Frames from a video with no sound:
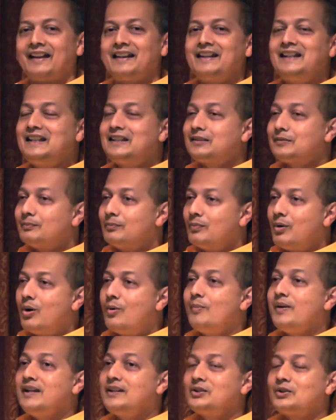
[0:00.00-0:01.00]
and each
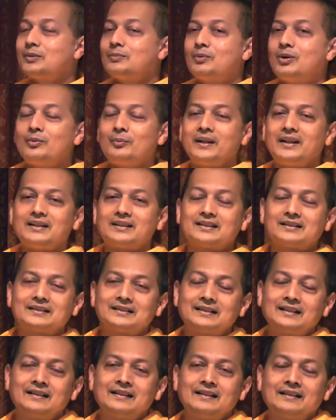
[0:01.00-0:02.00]
moment to moment,
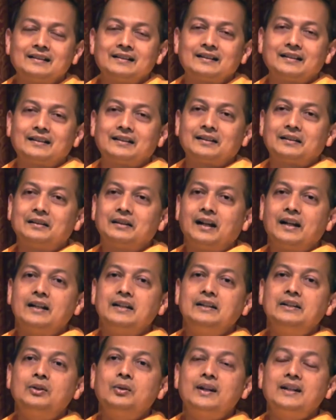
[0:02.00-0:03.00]
uh, a
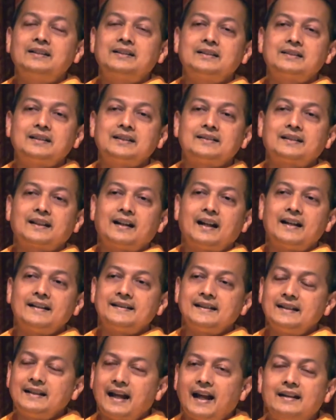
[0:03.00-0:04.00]
new entity is
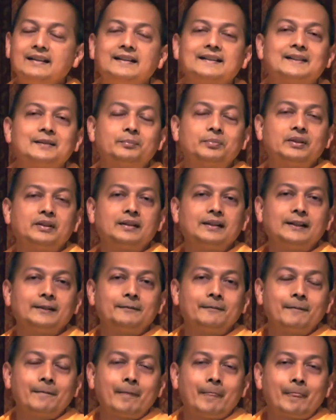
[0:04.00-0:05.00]
arising and disappearing.